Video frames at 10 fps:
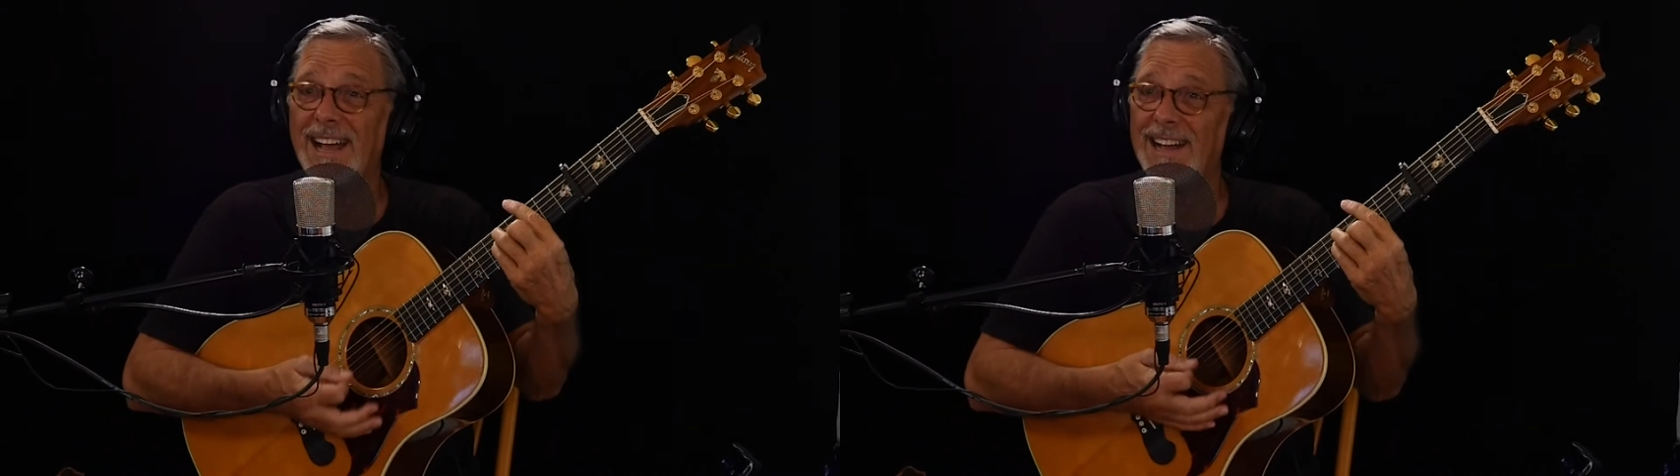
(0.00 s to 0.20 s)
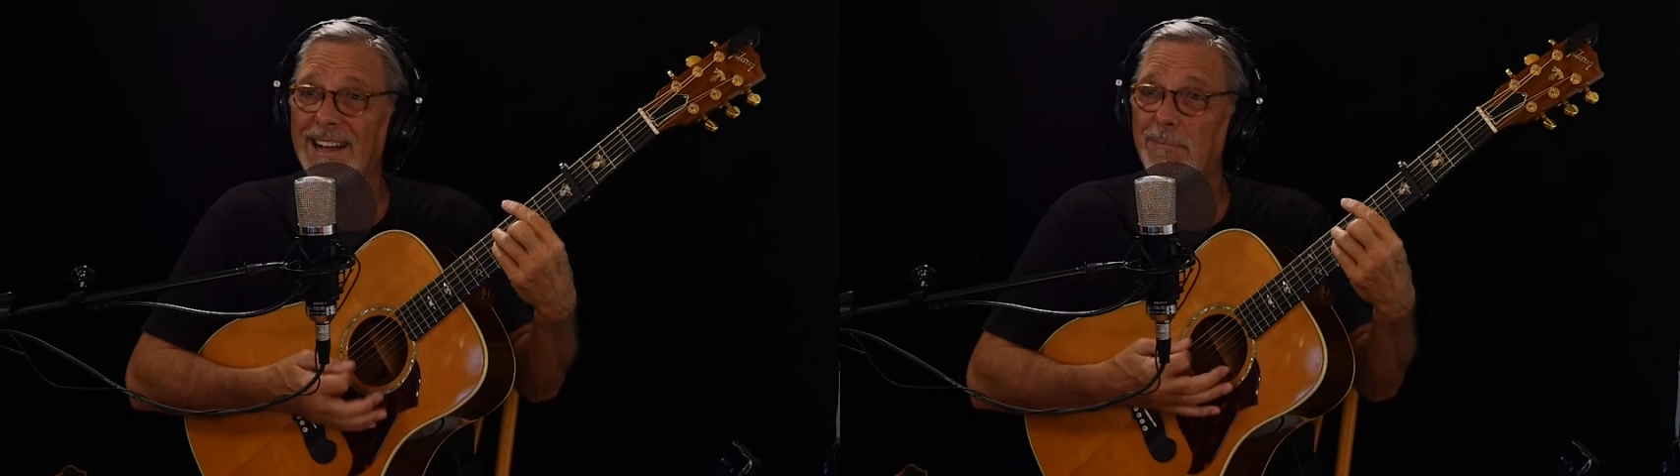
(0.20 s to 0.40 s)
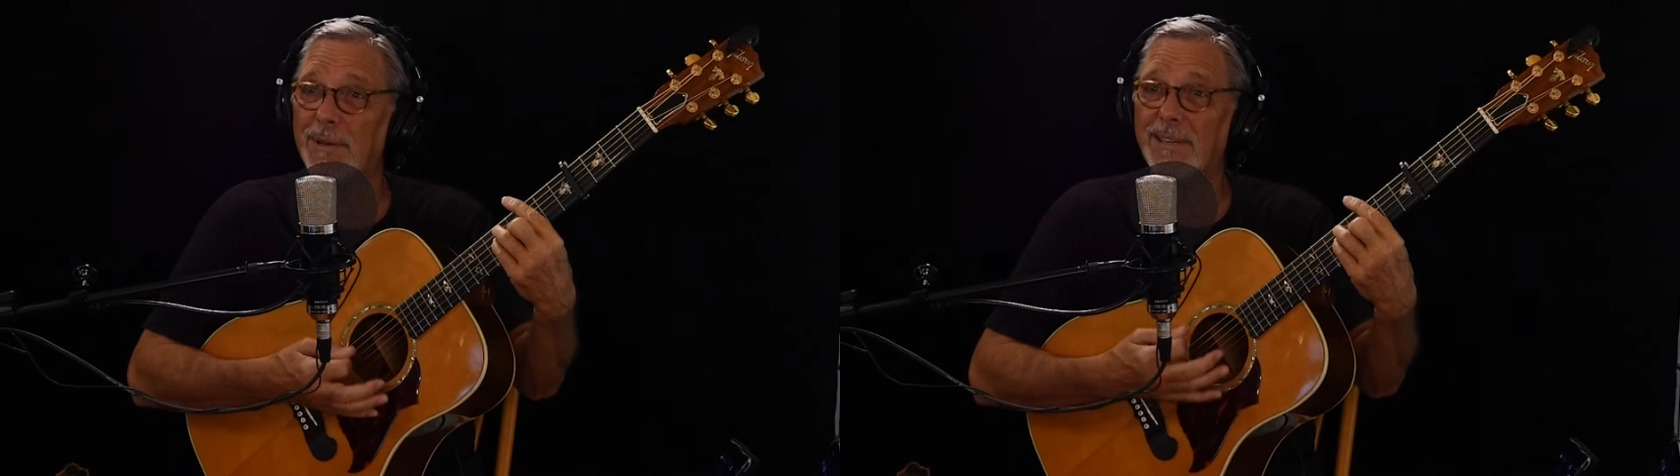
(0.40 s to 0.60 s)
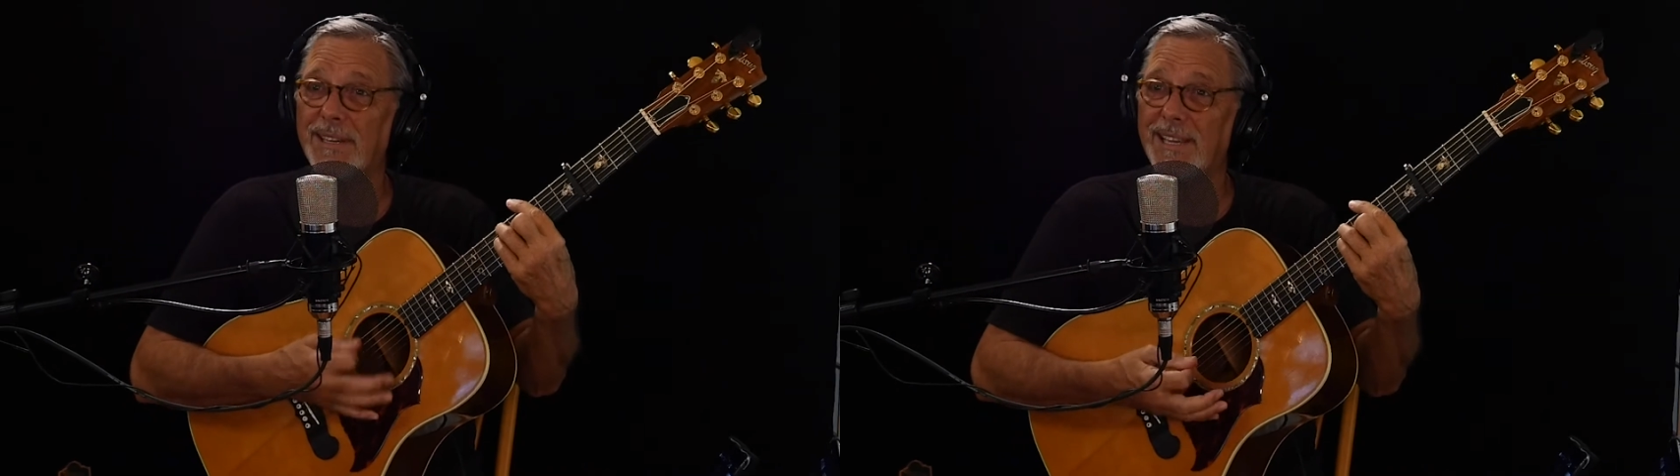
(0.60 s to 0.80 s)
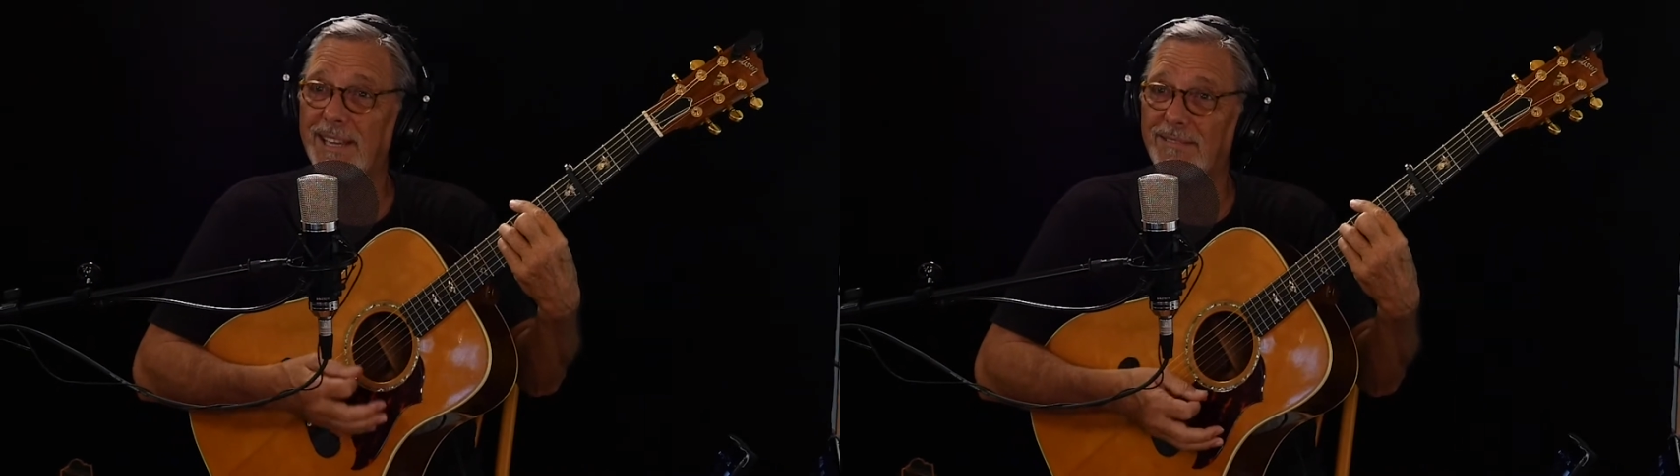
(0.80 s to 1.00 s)
I
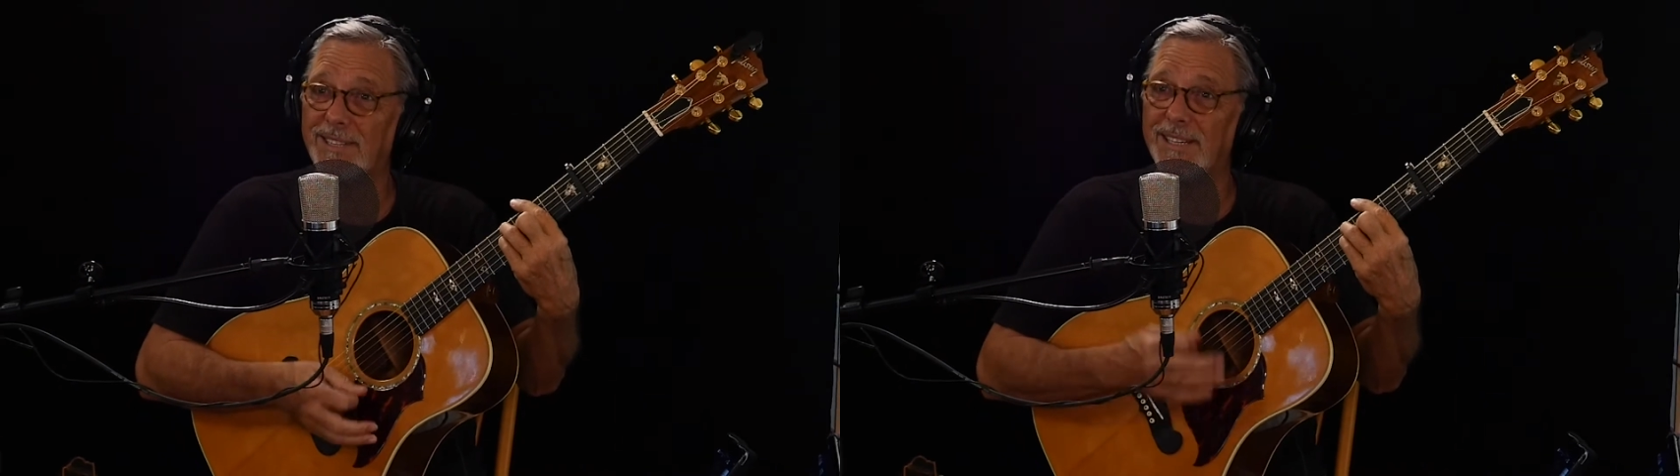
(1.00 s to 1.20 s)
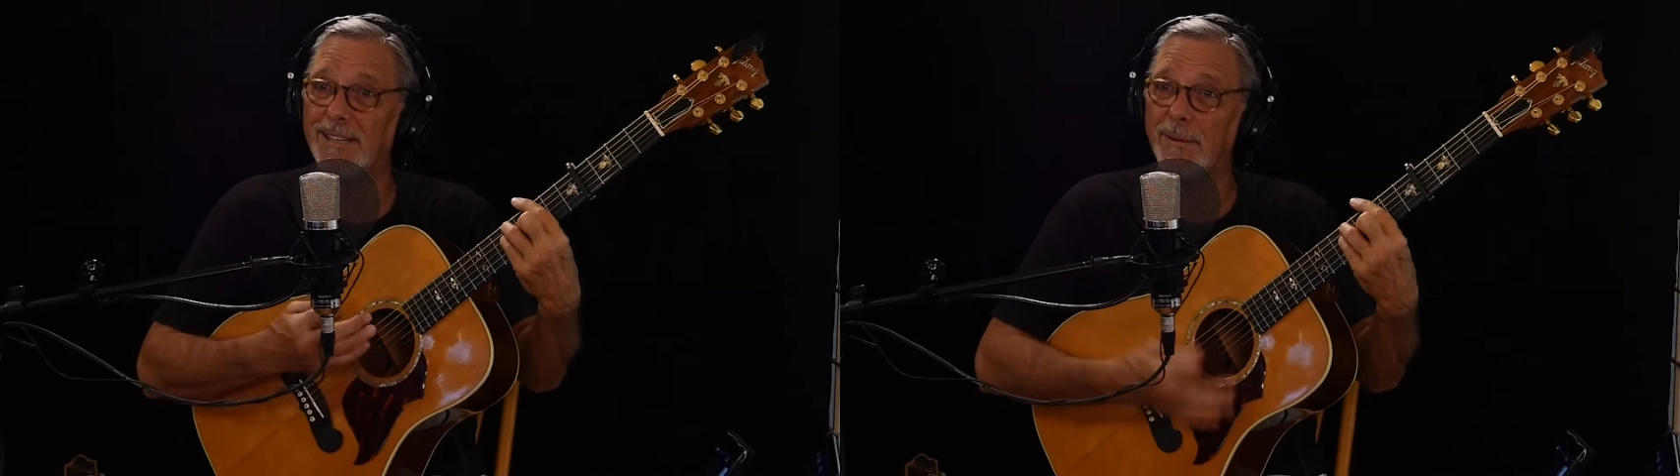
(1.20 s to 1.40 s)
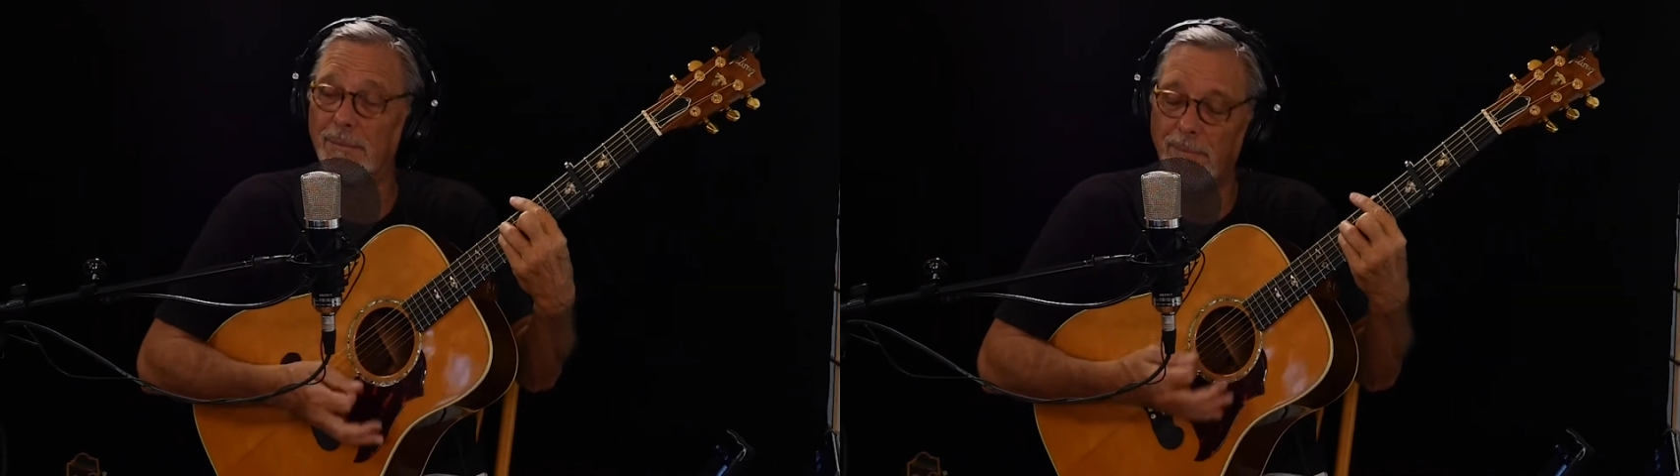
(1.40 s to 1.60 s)
believed him,